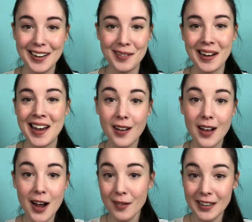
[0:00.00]
anyway,
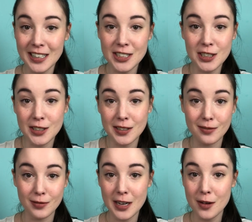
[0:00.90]
alright, let's just
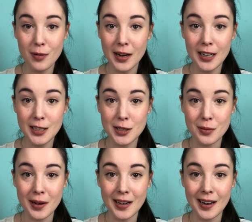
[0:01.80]
get right
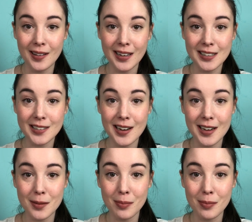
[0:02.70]
into it and let's talk